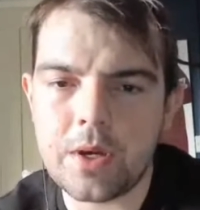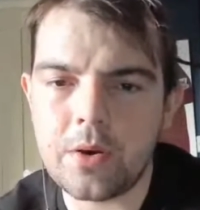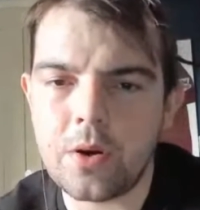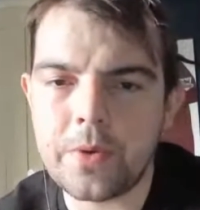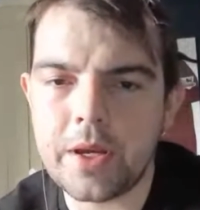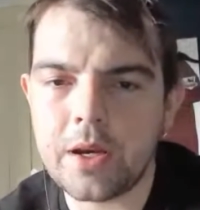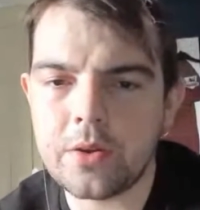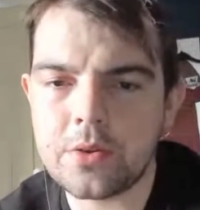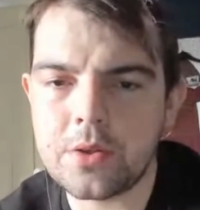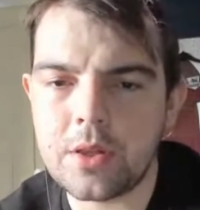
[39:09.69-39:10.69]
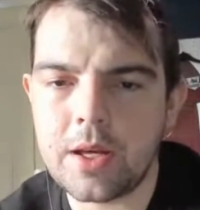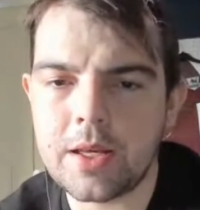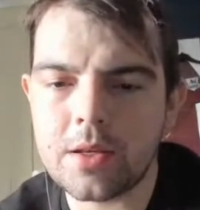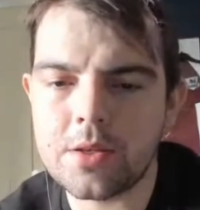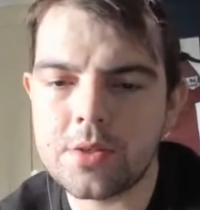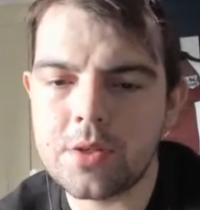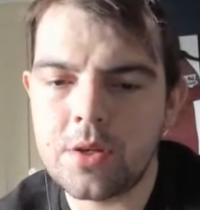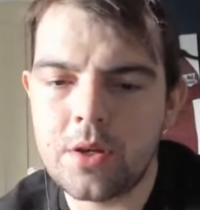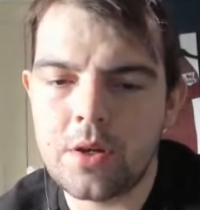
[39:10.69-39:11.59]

Where are we at on the likes?